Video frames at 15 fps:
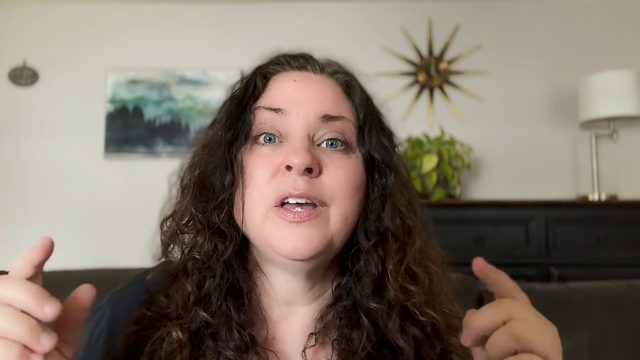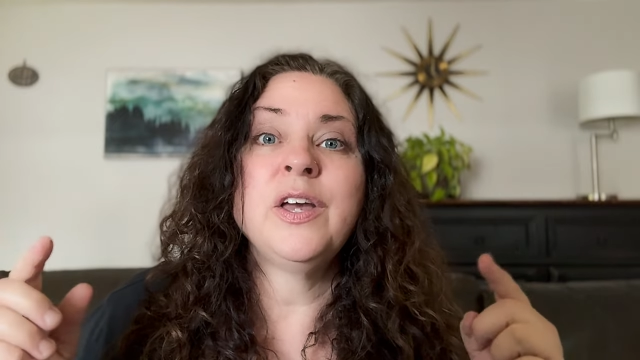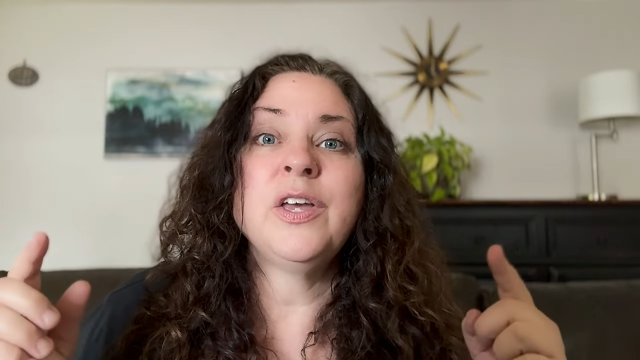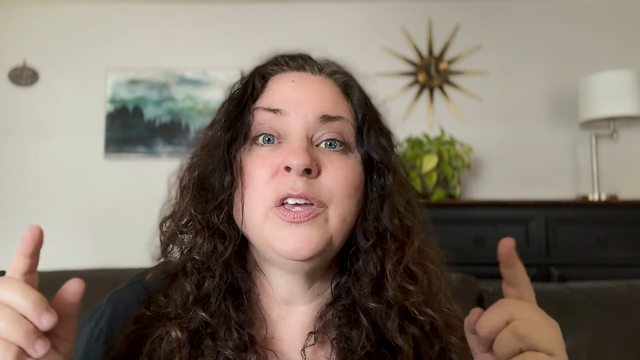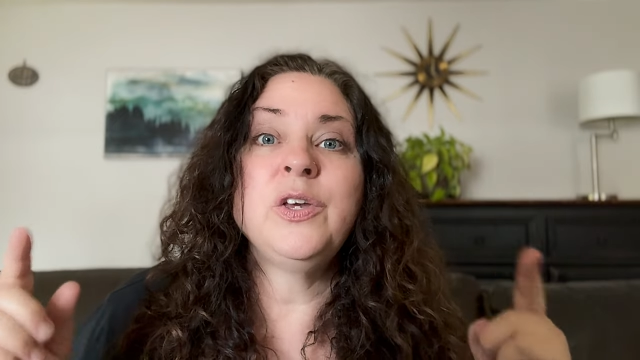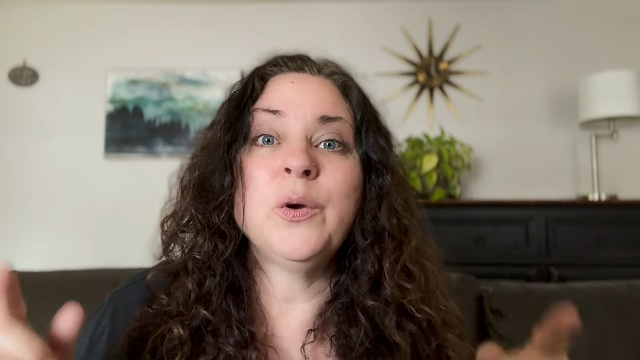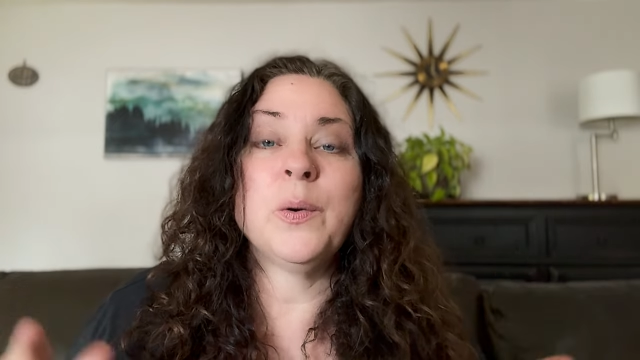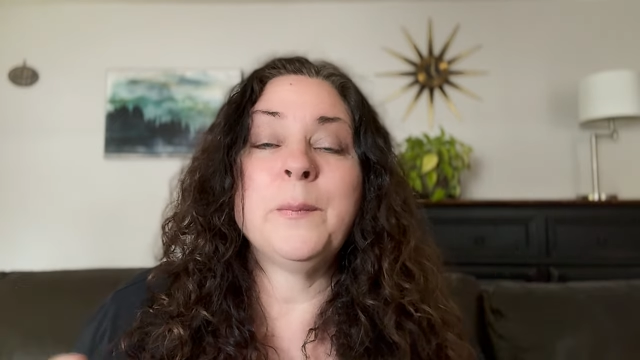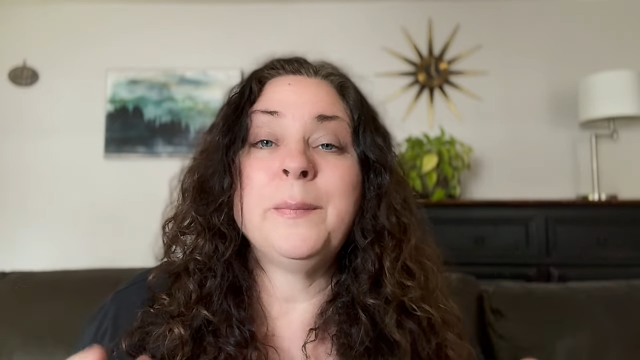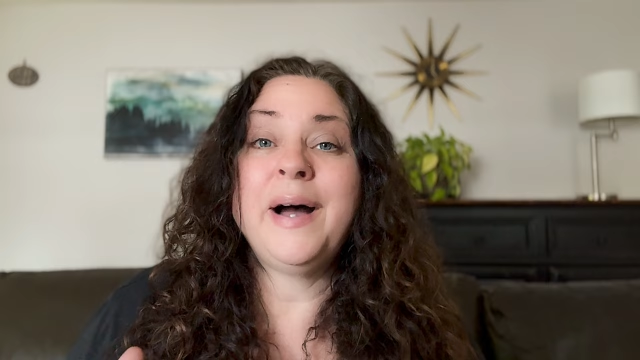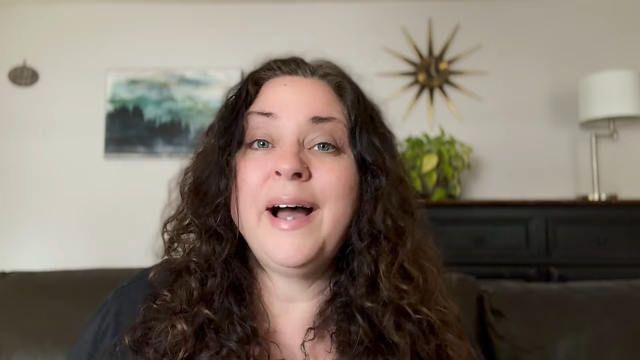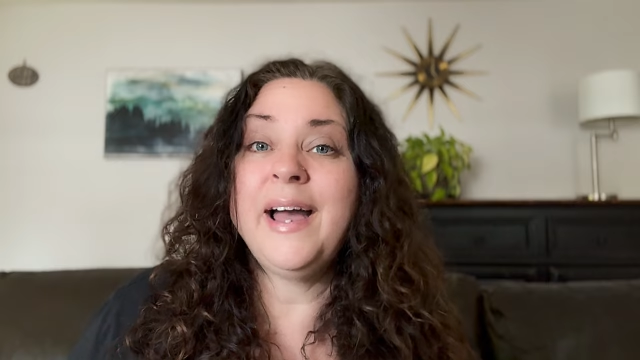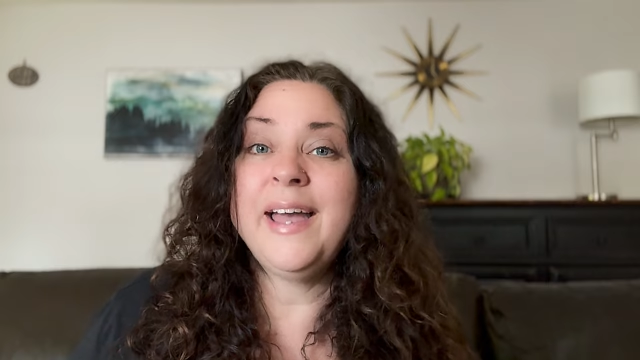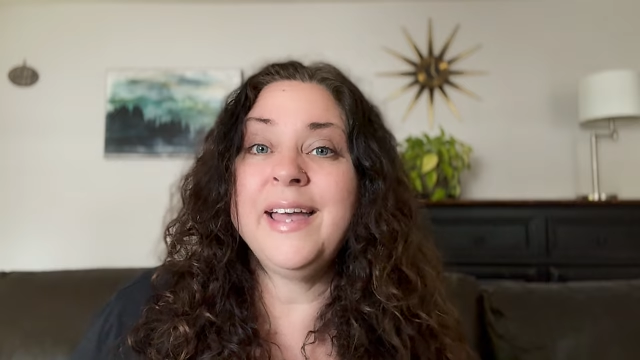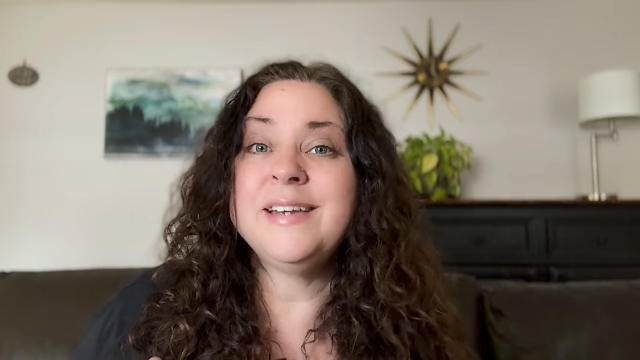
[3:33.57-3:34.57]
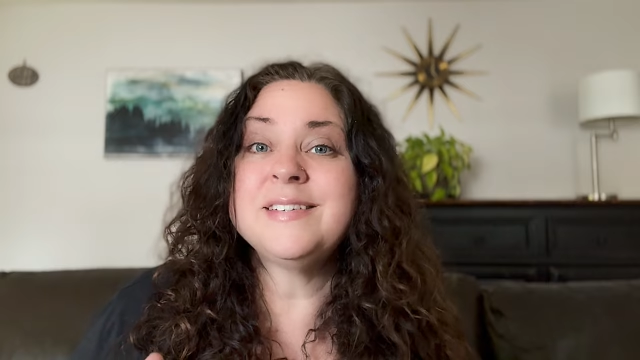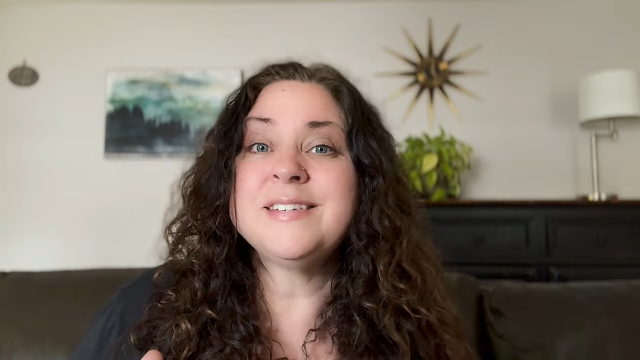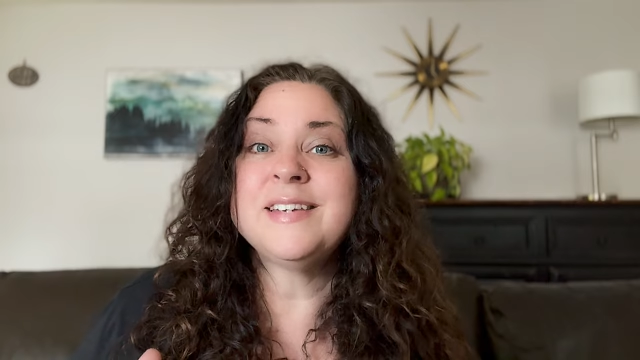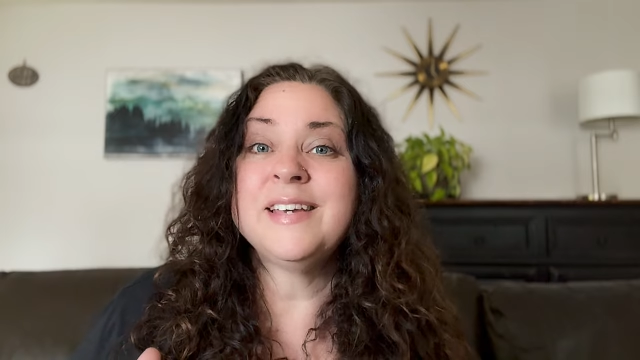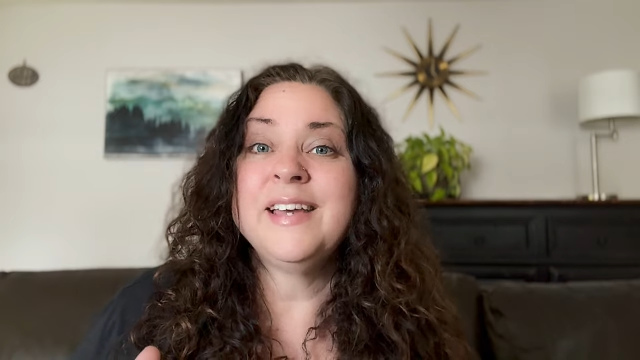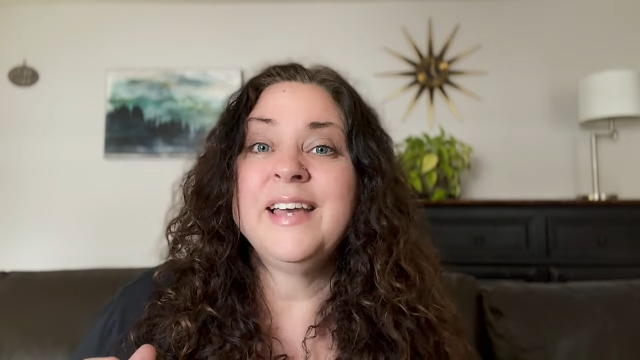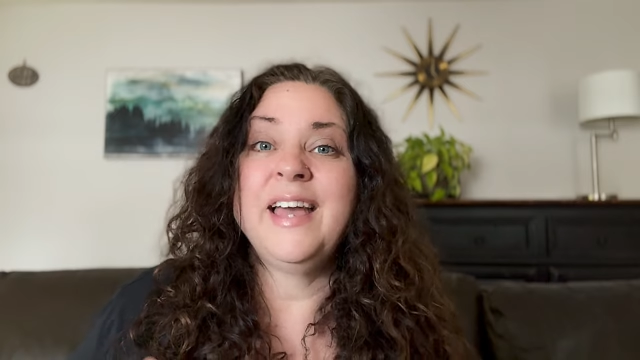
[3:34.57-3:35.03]
your
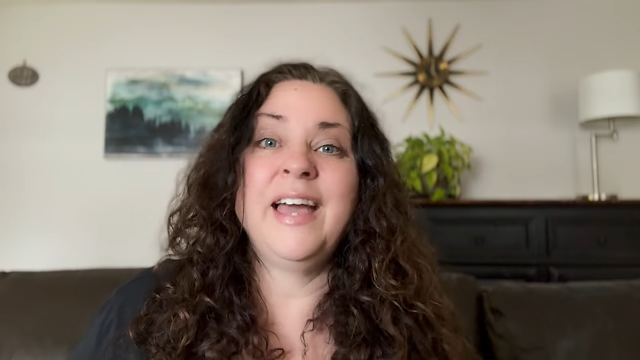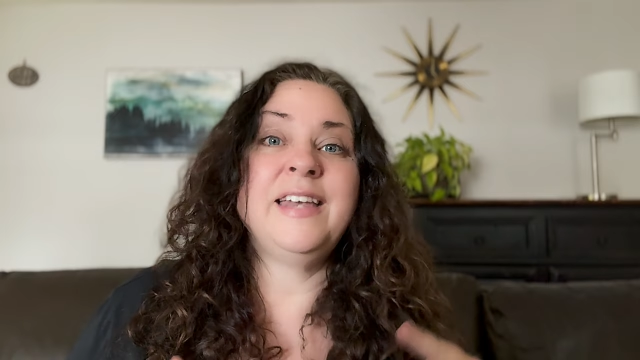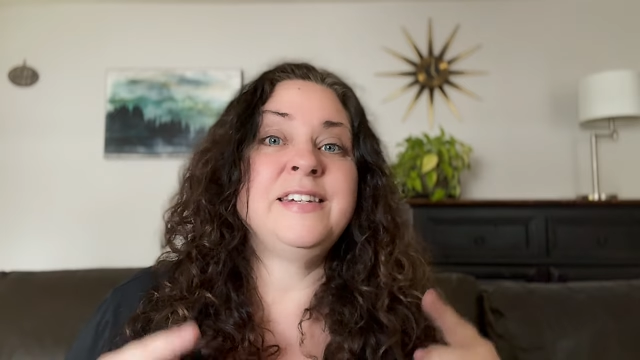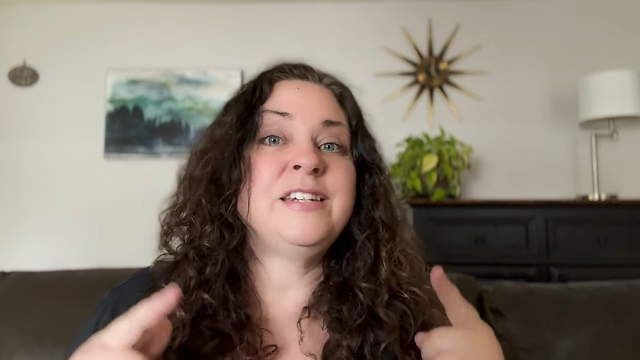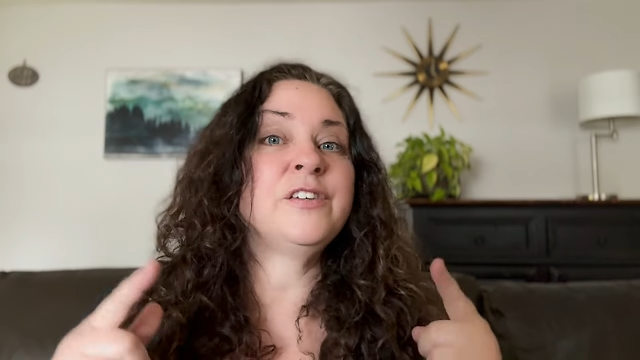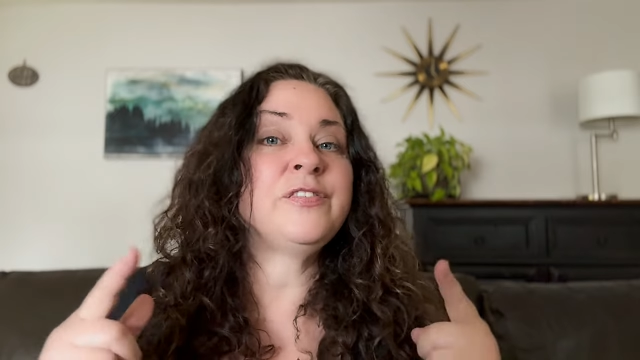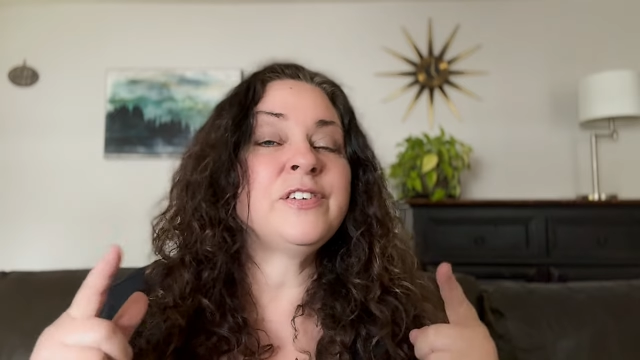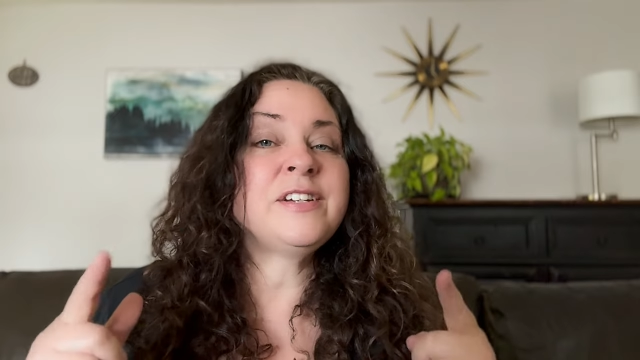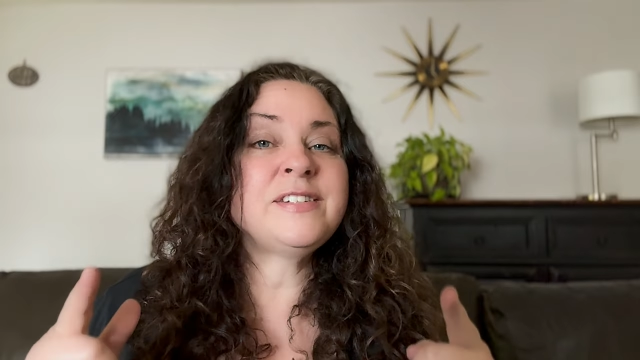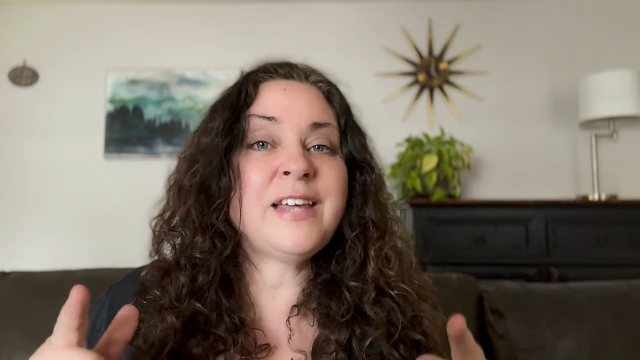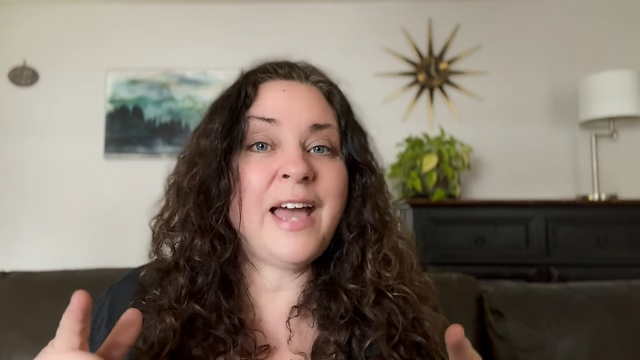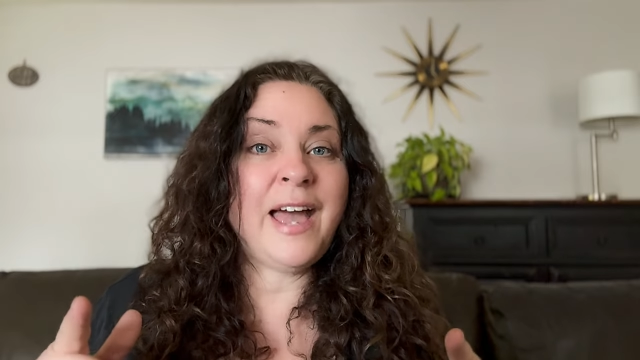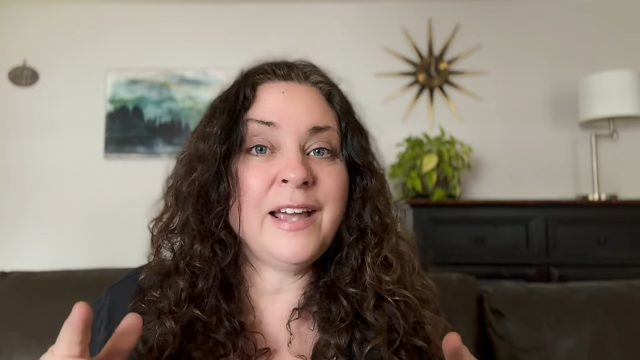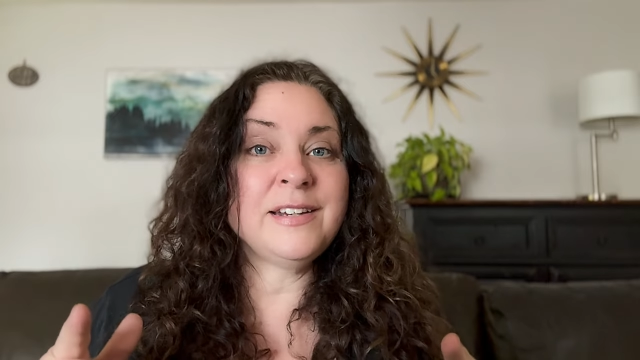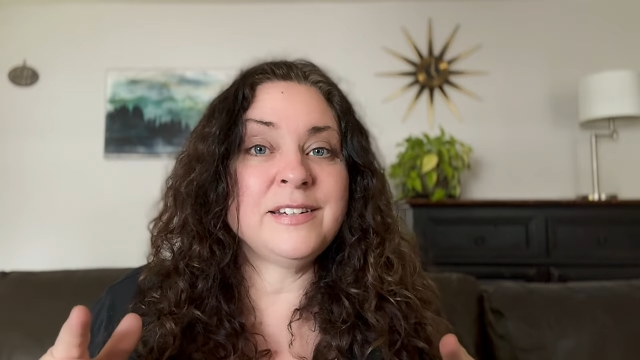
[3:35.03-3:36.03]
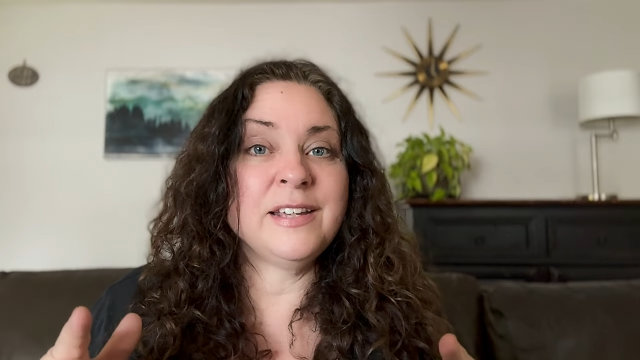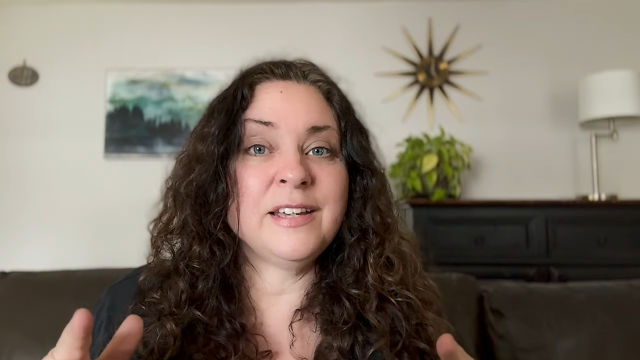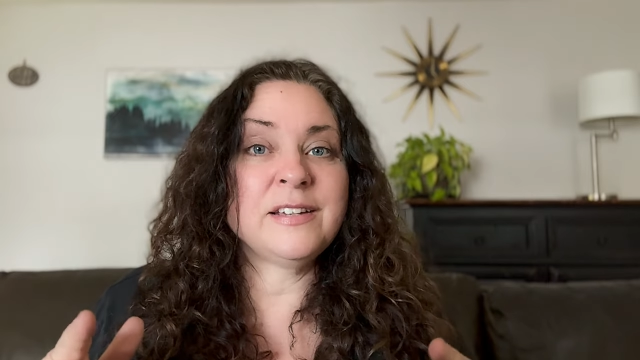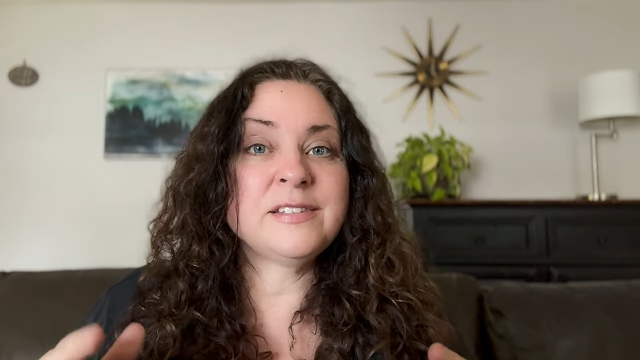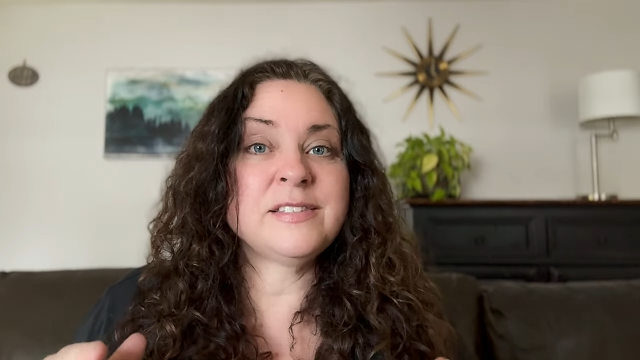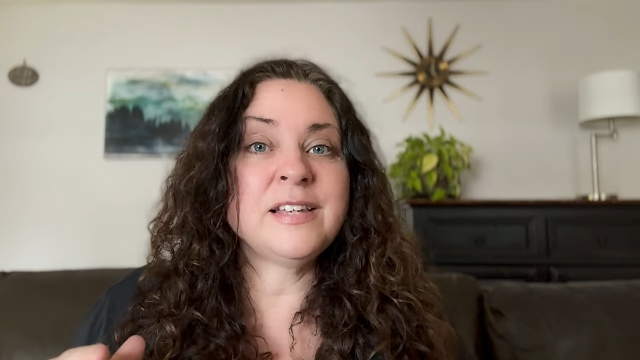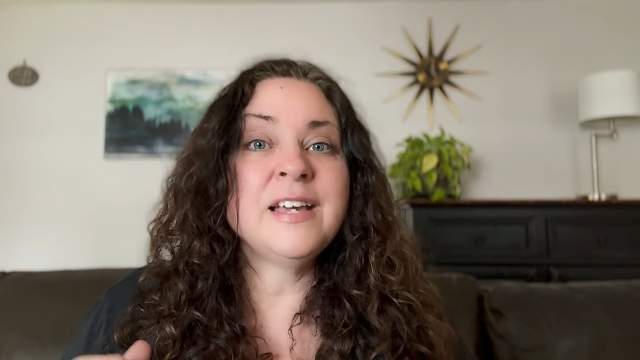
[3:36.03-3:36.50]
mind and different
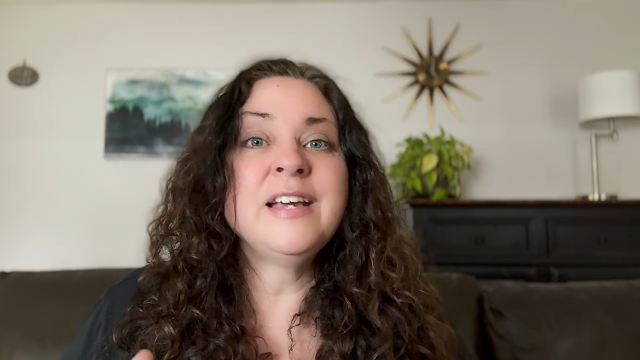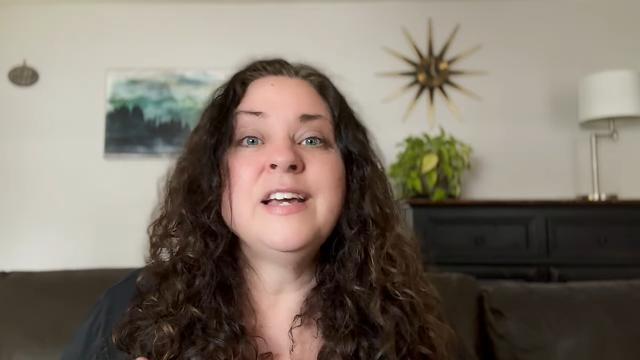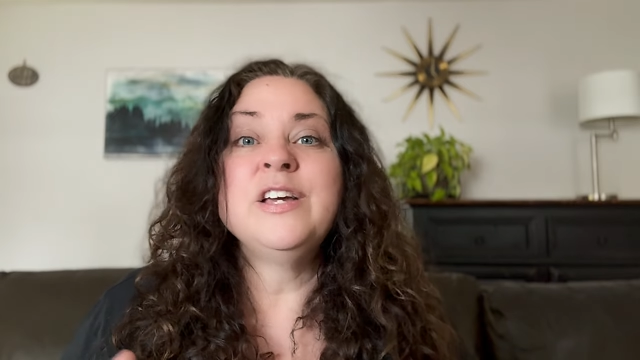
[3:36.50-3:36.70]
tactics